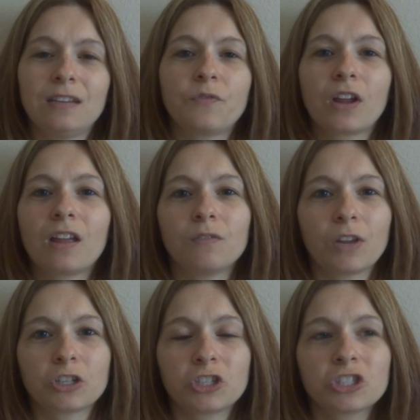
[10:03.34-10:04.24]
different
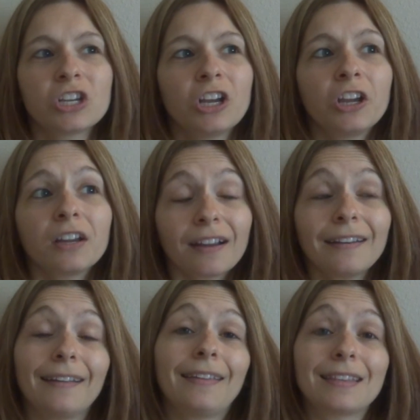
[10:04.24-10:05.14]
conventions, you're
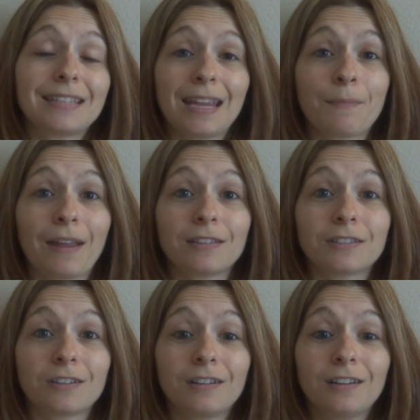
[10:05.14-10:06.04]
going to get the same
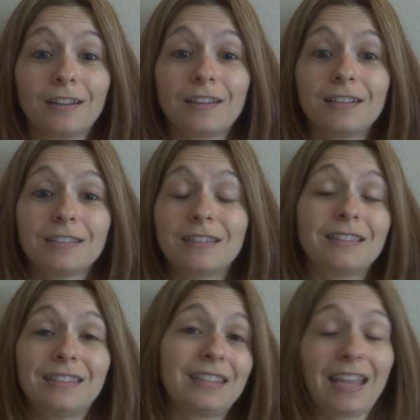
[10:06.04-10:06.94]
answer because
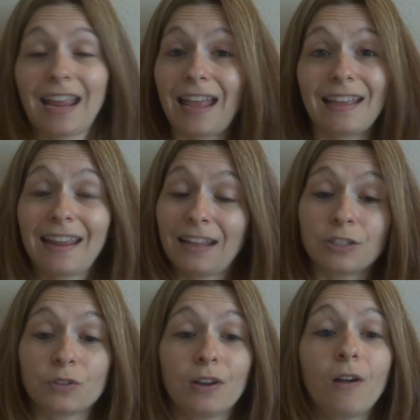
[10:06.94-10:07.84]
they
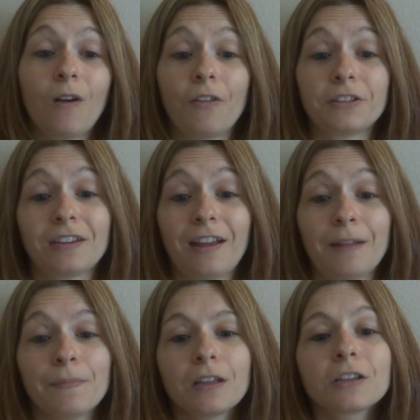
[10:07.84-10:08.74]
answer it all the
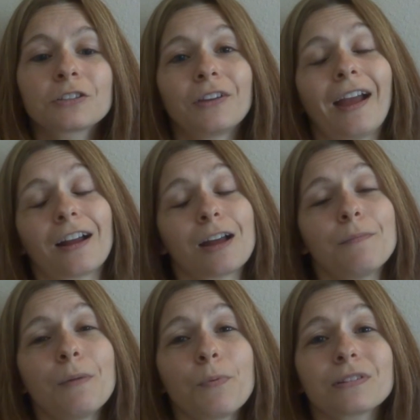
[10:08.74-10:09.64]
time. So yeah, come
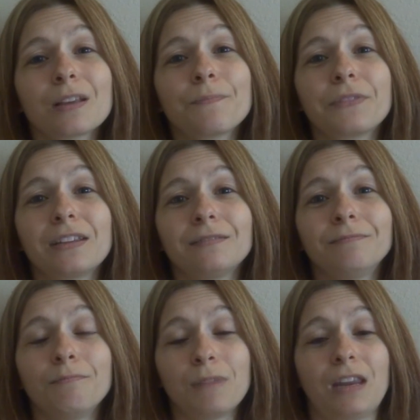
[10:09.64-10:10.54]
up with something
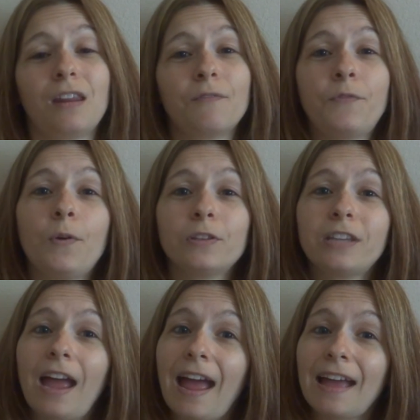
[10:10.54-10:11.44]
meaningful
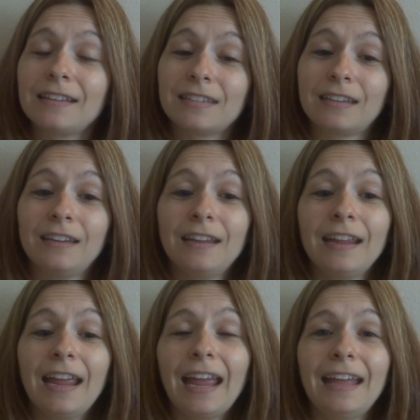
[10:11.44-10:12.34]
to ask
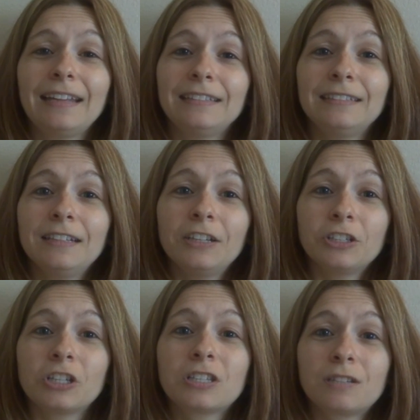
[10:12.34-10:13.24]
and
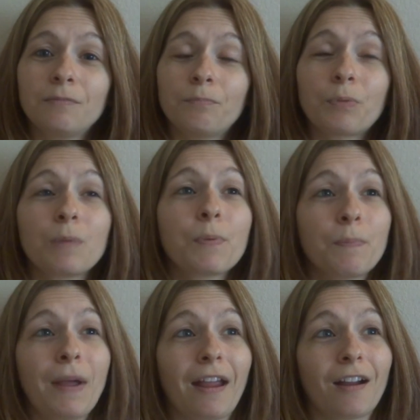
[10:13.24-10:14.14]
just be
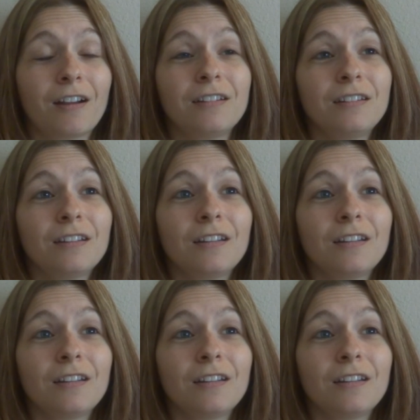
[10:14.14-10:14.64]
prepared